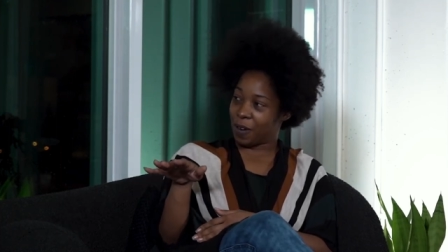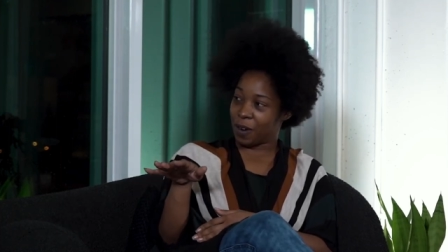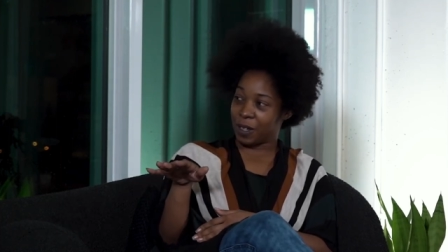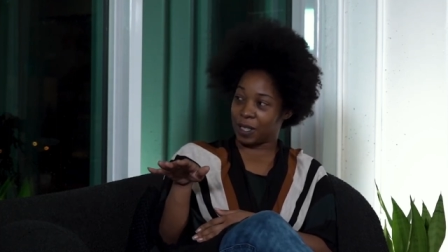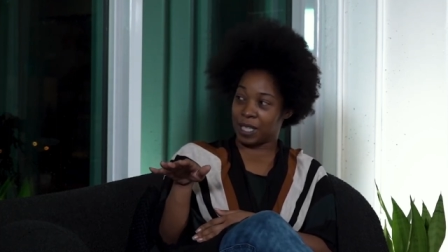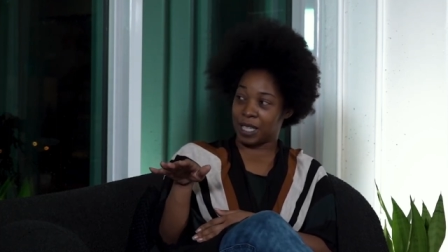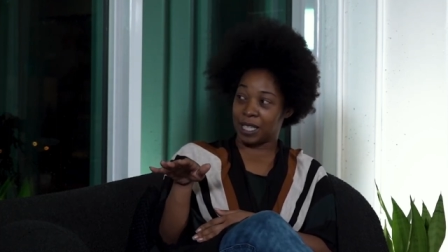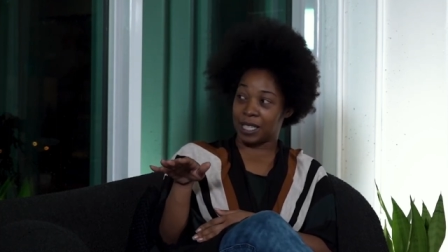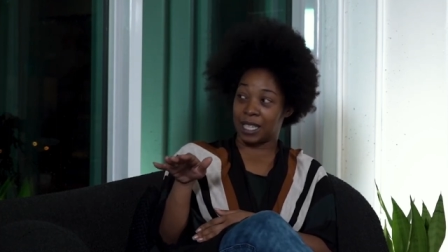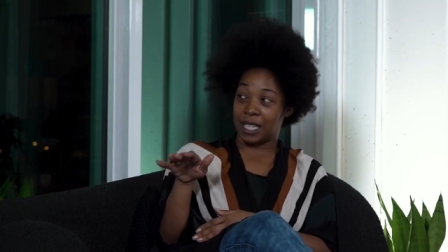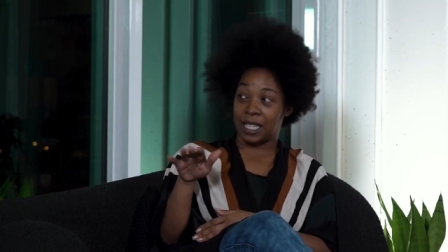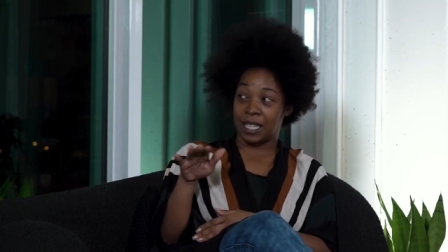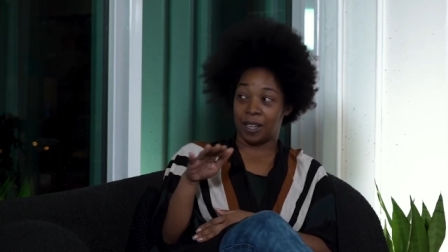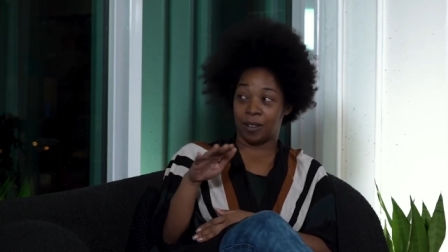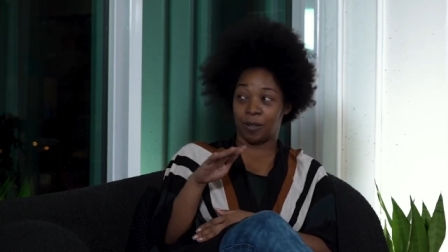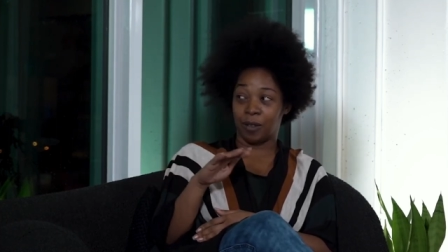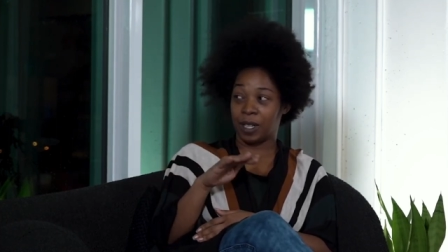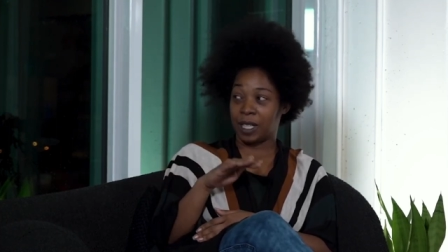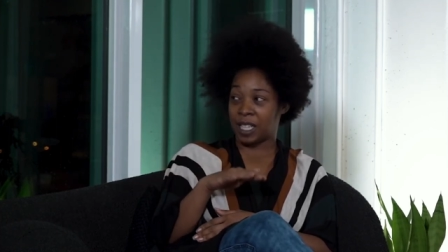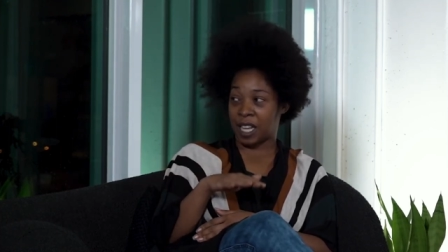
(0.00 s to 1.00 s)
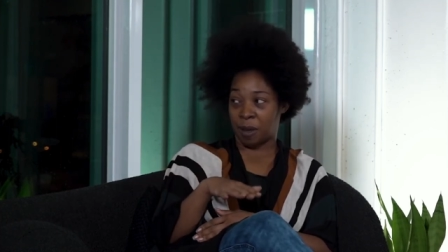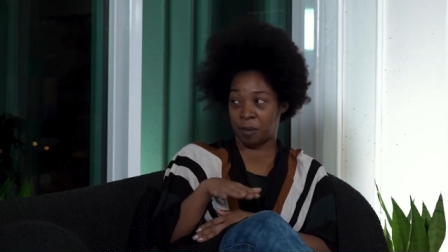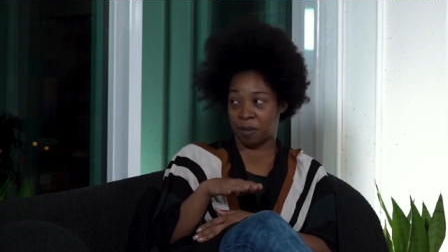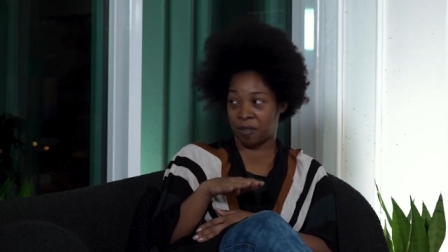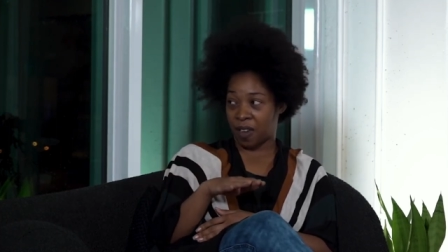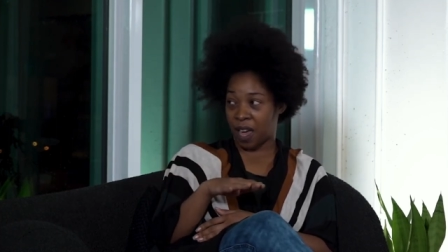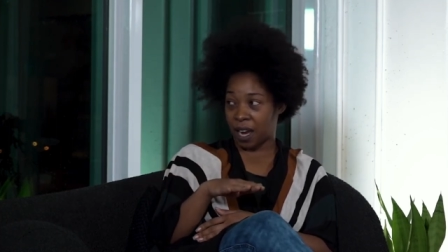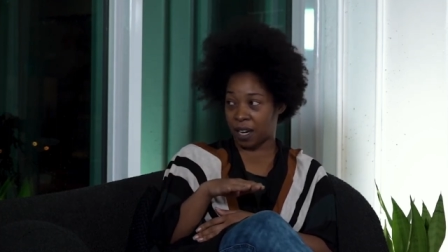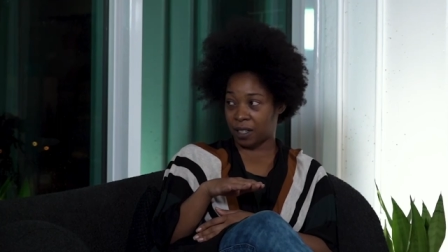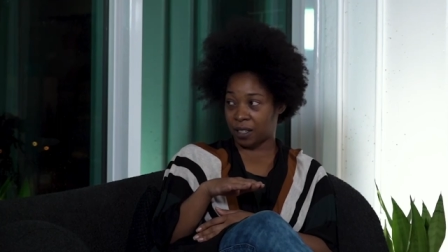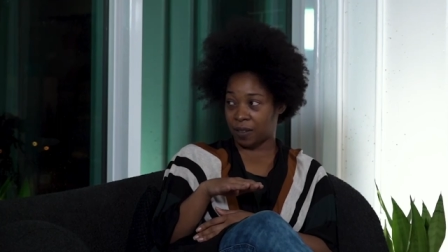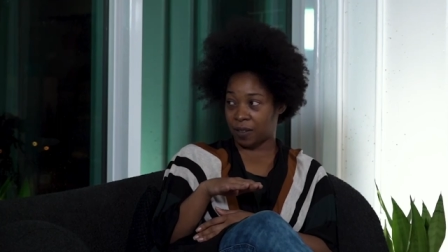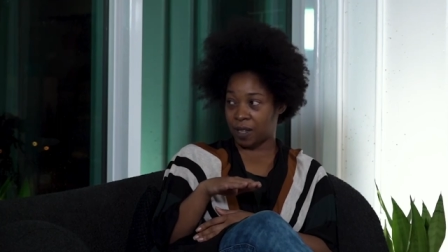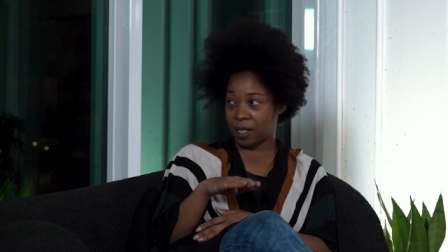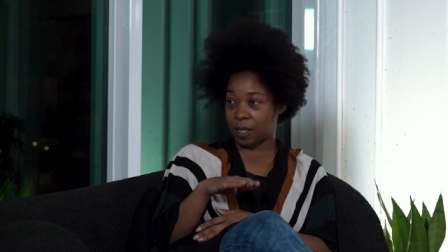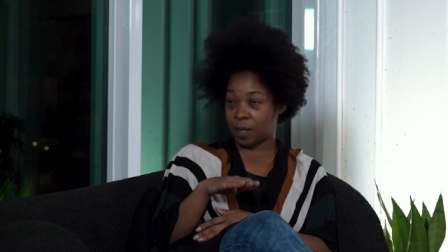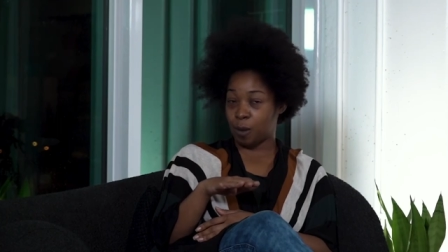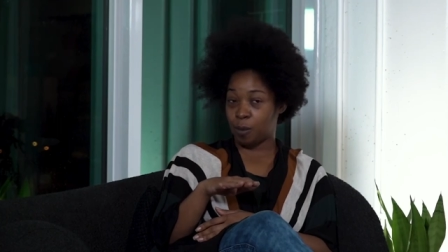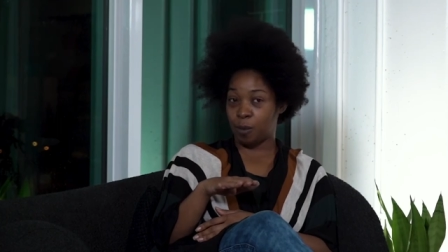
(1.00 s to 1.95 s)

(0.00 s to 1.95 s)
versus a different type of activism